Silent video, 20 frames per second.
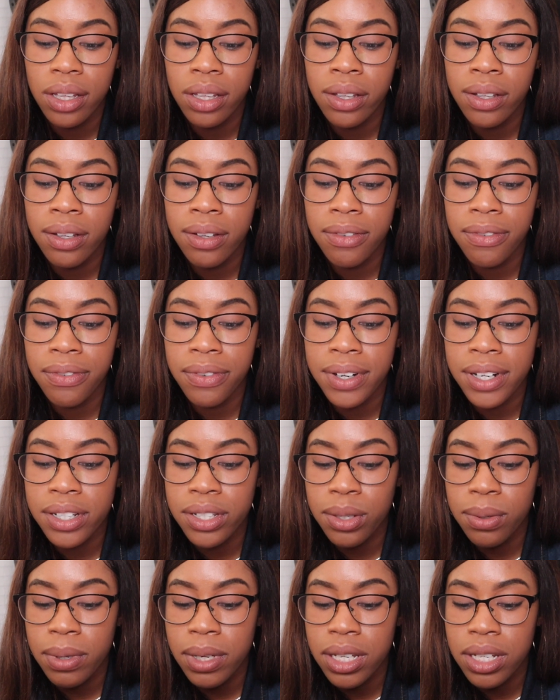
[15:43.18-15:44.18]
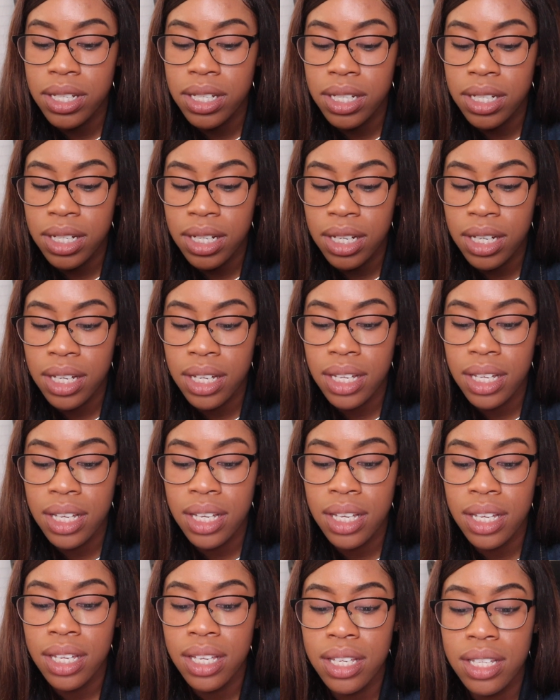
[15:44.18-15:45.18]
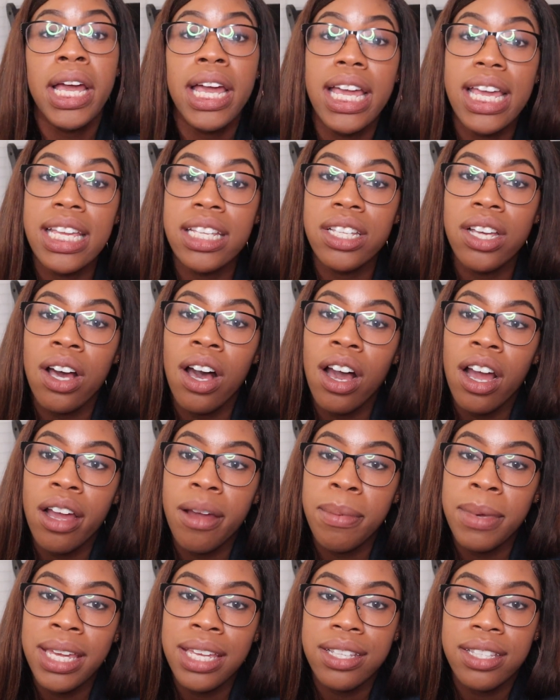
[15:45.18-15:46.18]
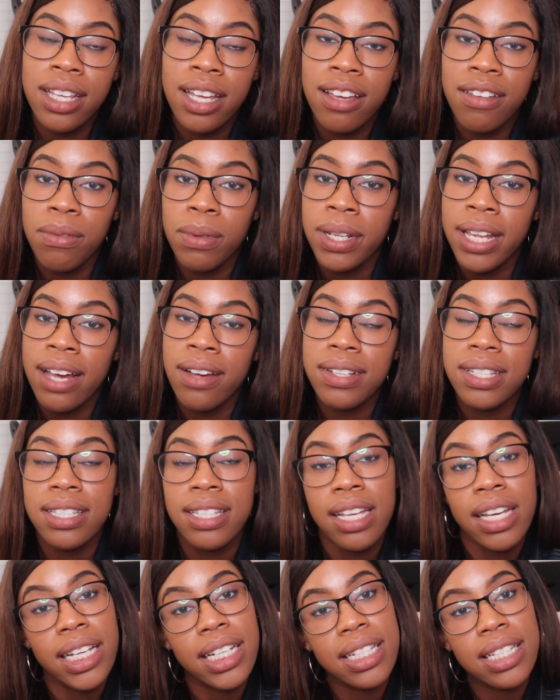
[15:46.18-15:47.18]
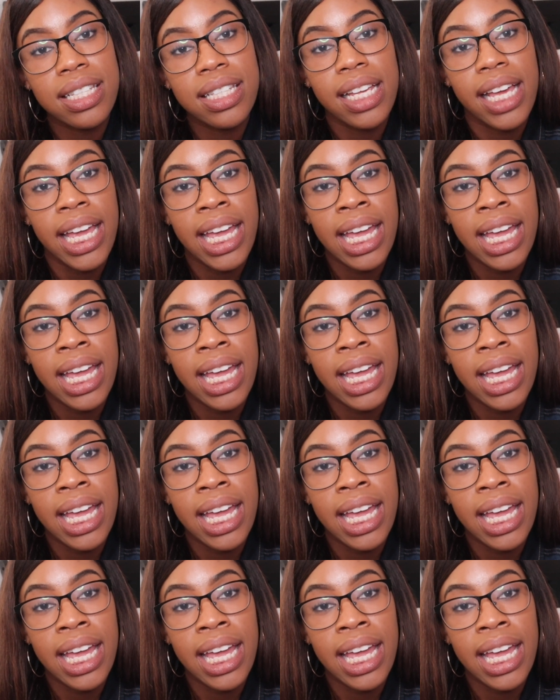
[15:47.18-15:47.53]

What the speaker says: the first question is it hard being saved without sex?